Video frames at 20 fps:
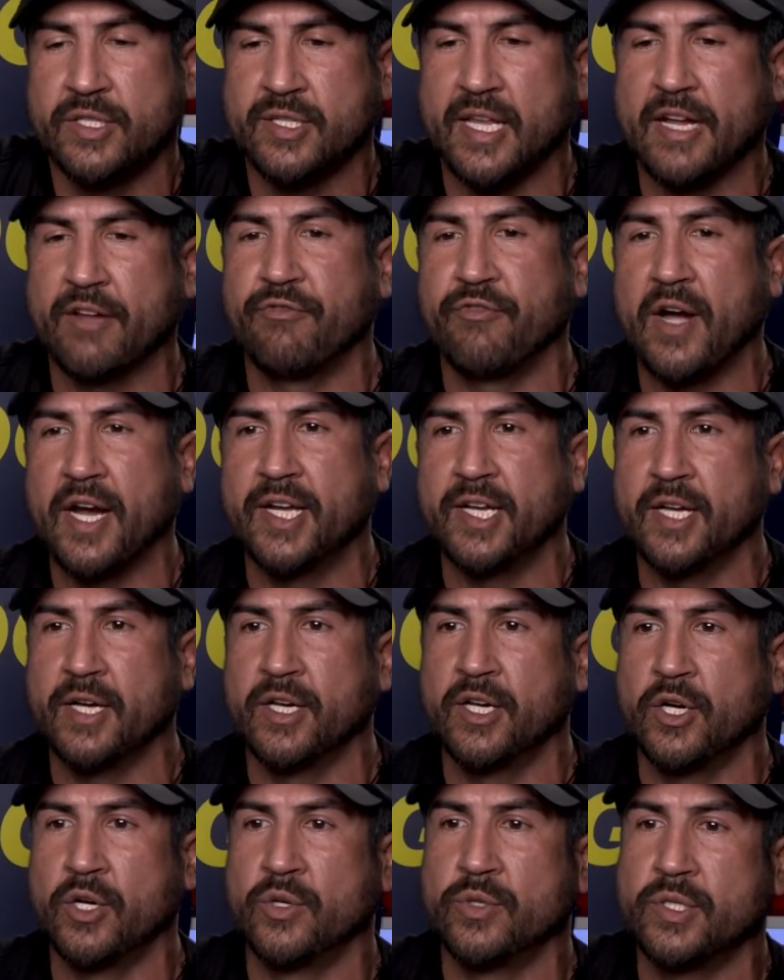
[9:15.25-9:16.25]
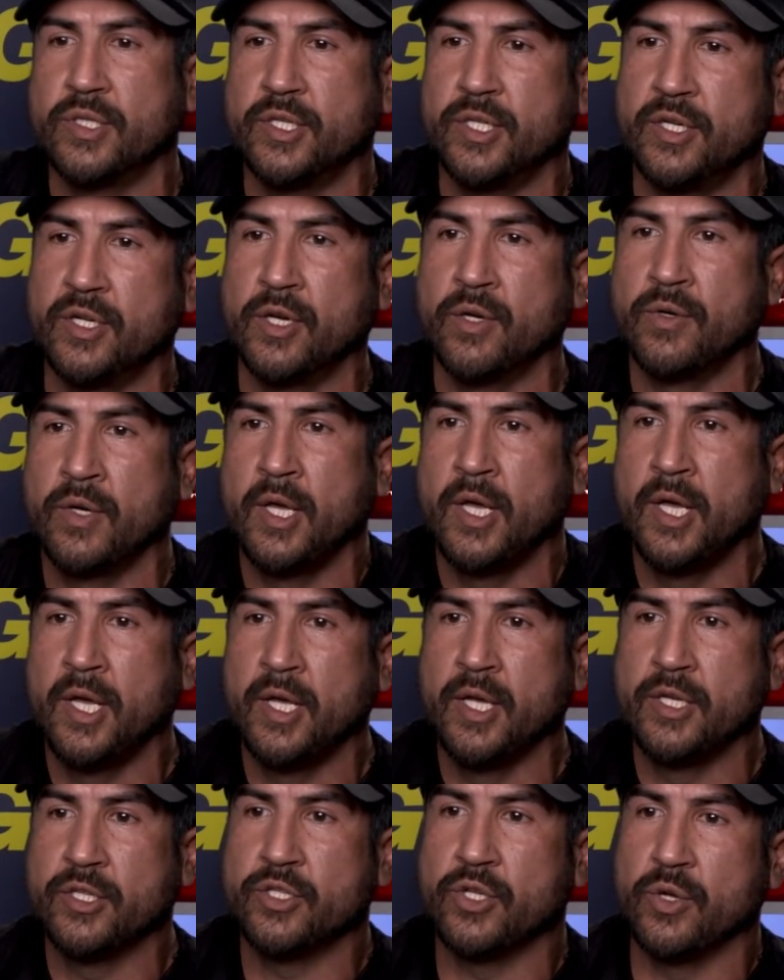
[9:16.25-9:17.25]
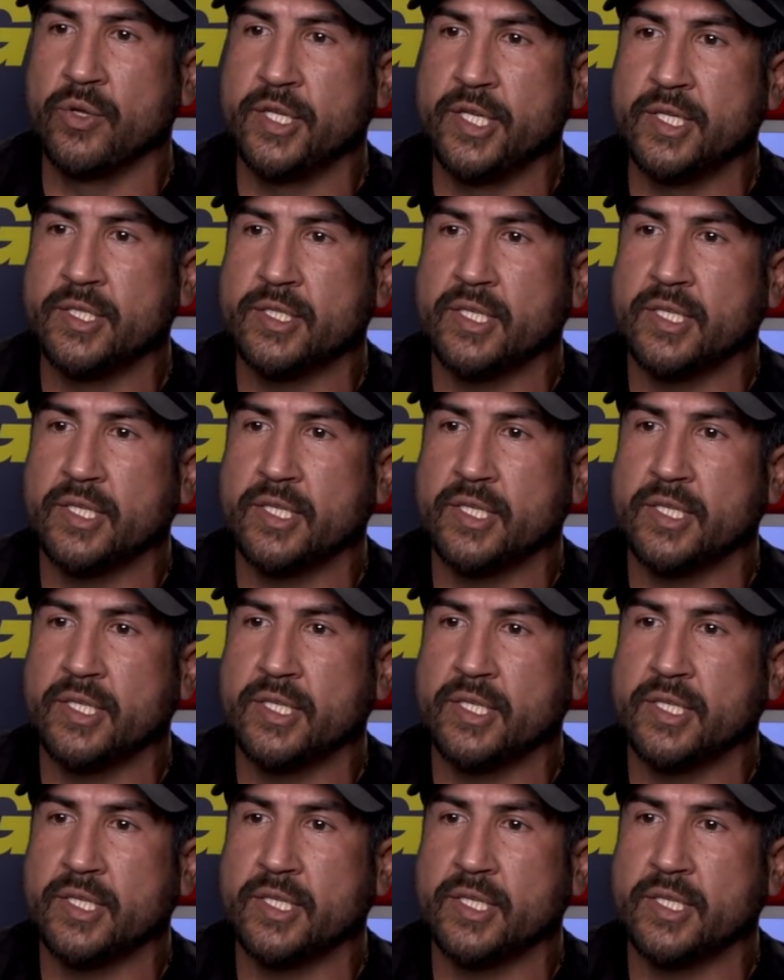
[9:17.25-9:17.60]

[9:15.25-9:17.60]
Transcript: it's like fighting a ghost, you know? So the